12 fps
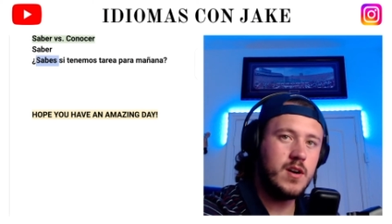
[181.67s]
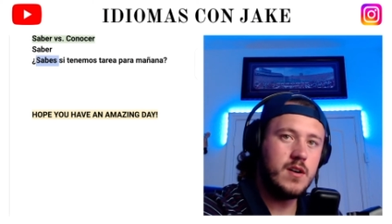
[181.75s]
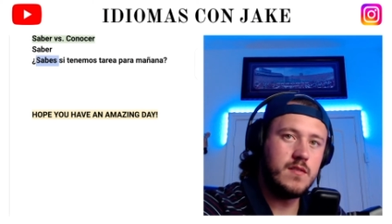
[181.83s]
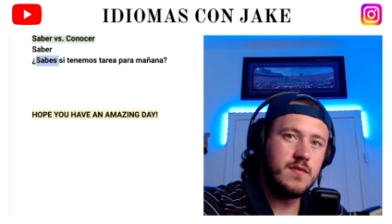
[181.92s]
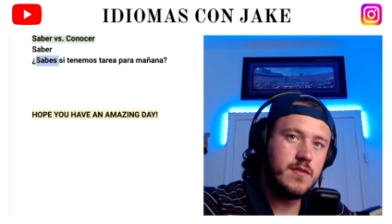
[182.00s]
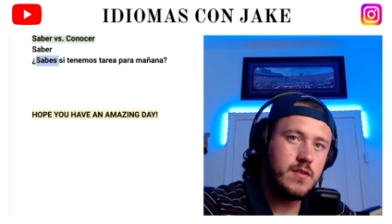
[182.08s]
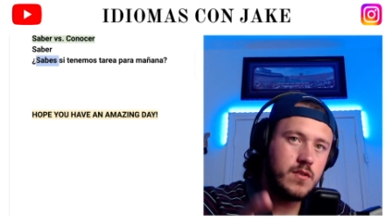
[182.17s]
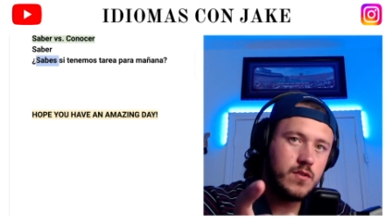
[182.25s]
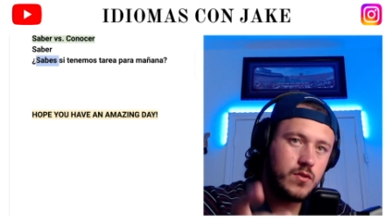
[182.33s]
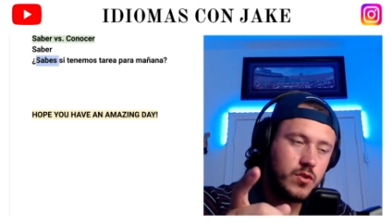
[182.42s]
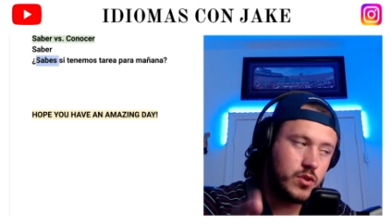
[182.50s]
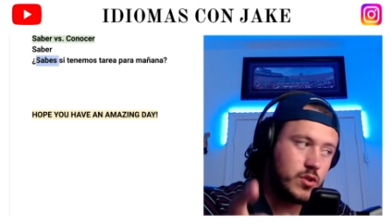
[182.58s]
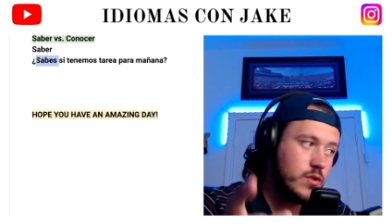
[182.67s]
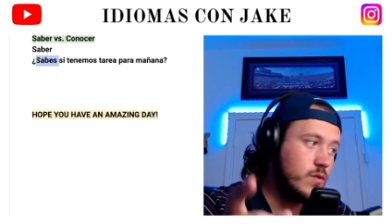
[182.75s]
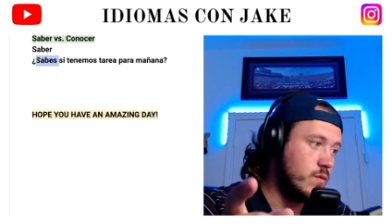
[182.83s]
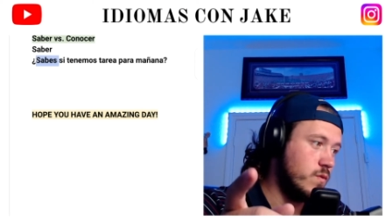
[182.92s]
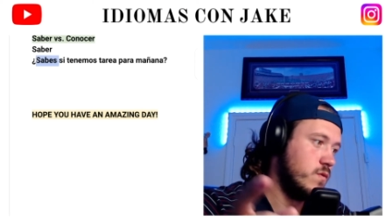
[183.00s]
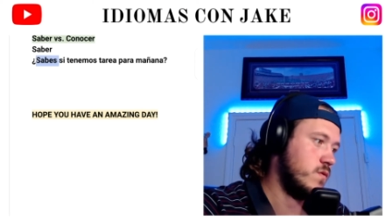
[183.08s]
of
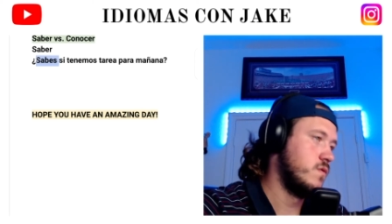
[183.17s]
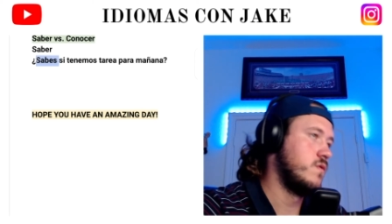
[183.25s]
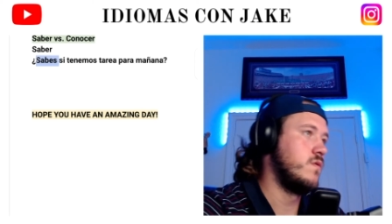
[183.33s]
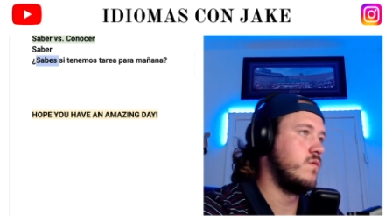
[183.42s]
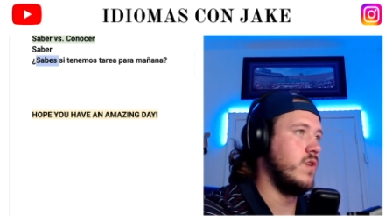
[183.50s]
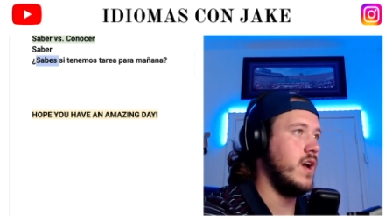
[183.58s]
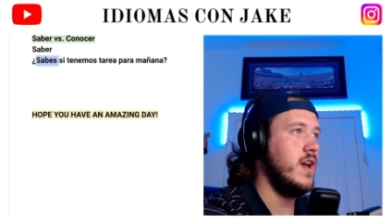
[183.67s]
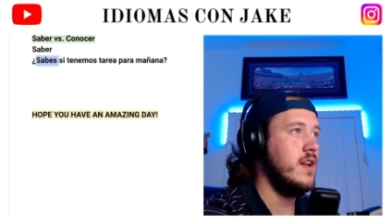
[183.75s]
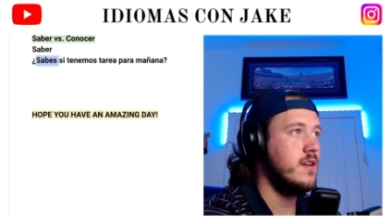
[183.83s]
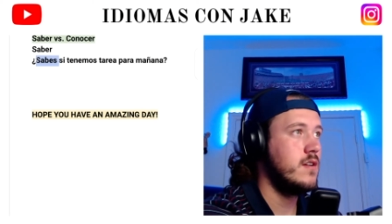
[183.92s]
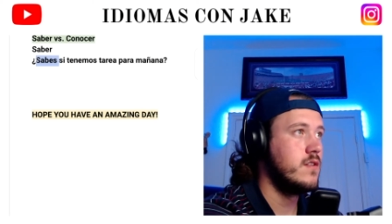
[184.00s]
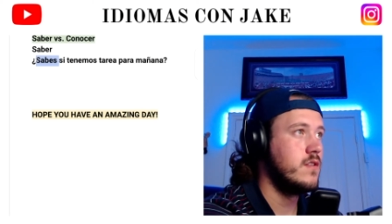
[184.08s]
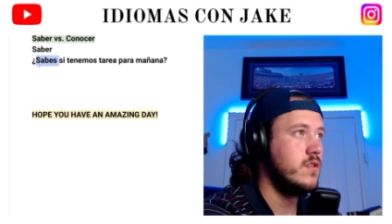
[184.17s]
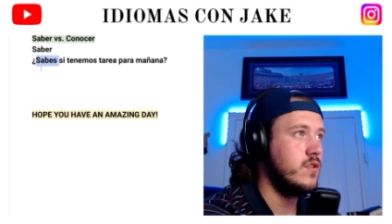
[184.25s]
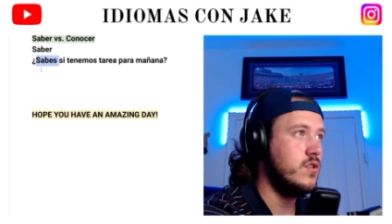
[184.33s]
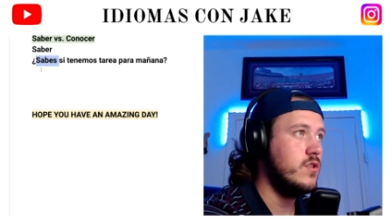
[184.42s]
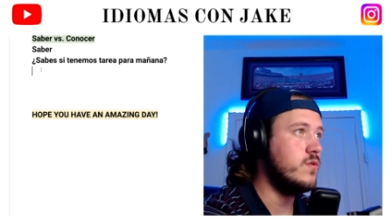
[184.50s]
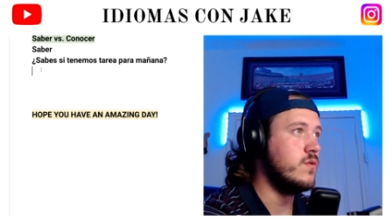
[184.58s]
you, right?
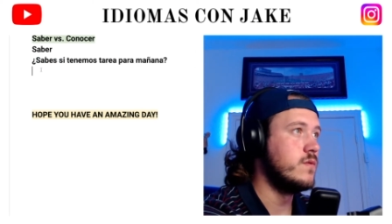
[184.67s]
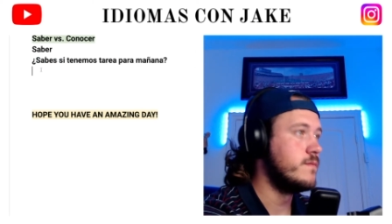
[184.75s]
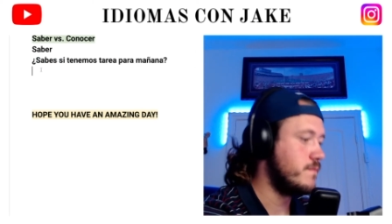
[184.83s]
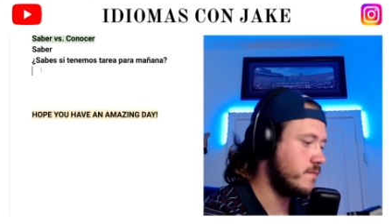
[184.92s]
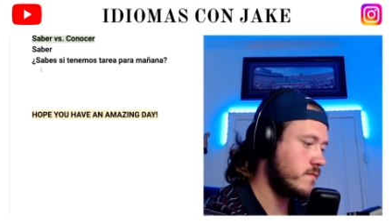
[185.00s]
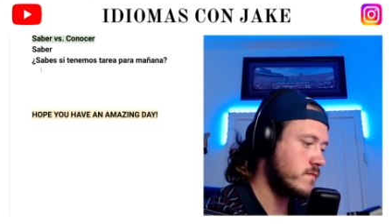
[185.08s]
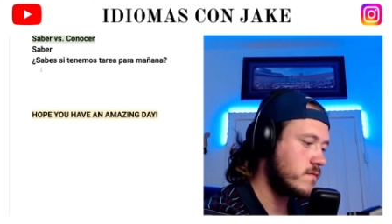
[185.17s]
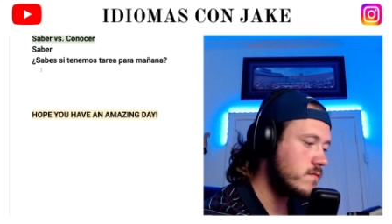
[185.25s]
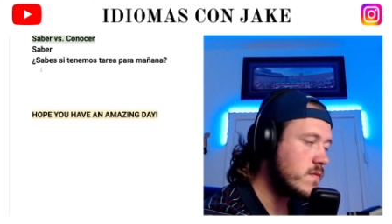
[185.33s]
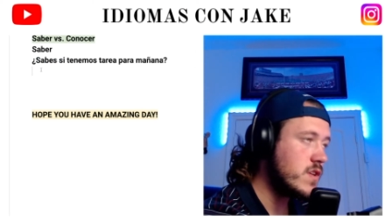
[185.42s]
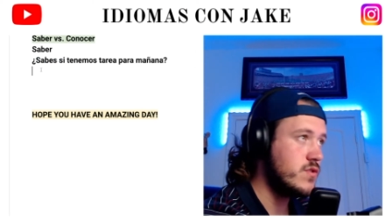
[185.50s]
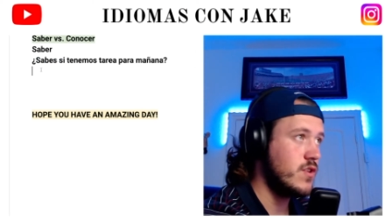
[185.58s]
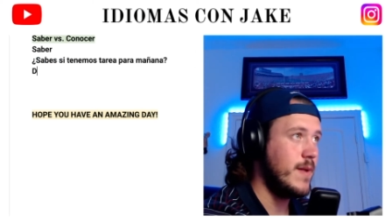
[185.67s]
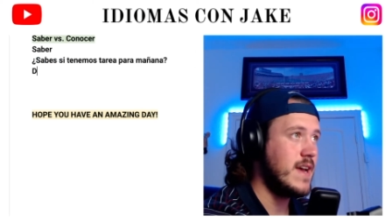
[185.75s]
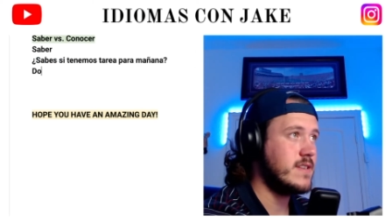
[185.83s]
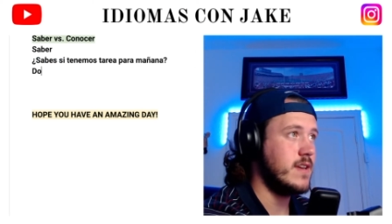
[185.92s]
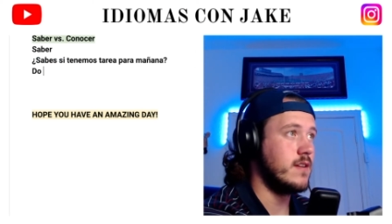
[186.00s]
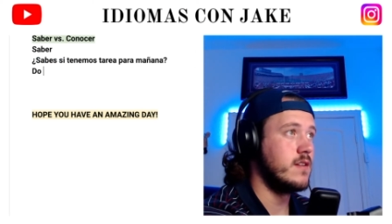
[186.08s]
You. So I'm
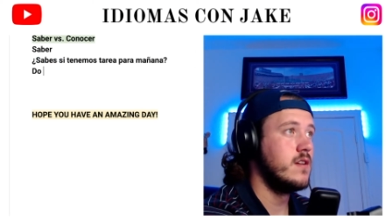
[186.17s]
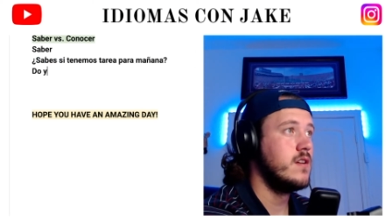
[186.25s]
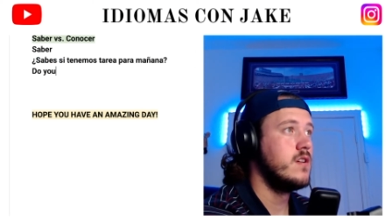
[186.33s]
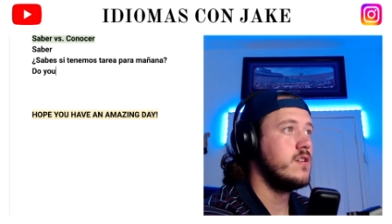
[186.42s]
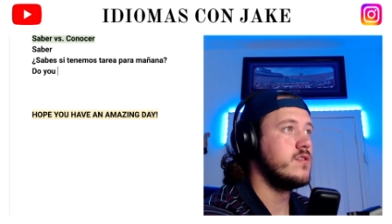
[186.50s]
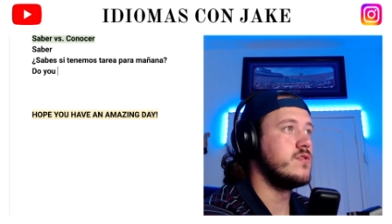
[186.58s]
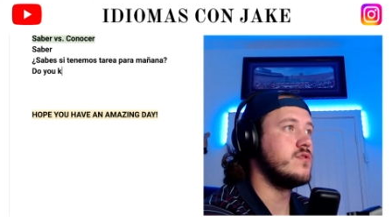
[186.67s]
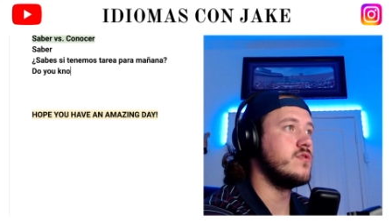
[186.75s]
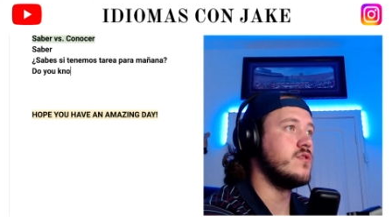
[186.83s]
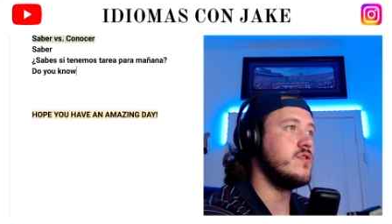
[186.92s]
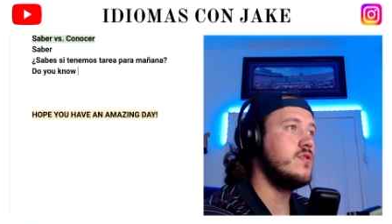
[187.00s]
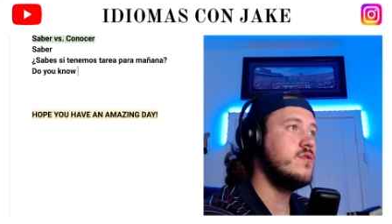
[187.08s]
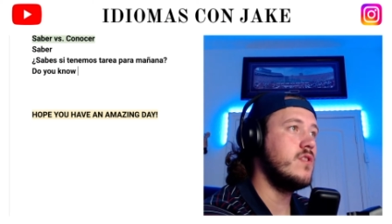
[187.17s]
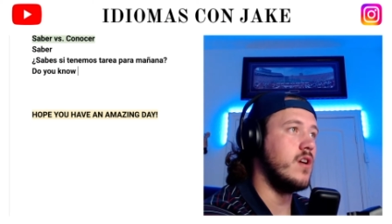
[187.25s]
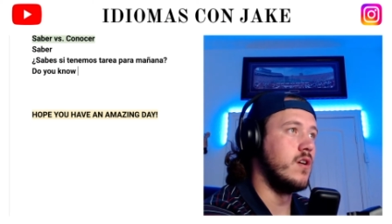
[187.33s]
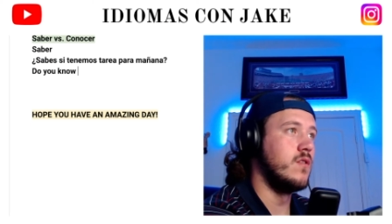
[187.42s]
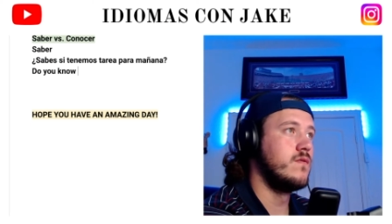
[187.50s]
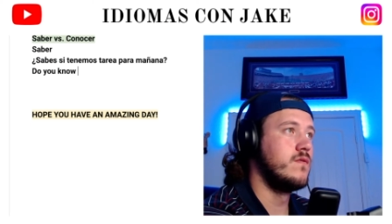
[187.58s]
asking, do you
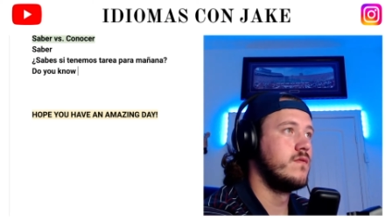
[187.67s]
know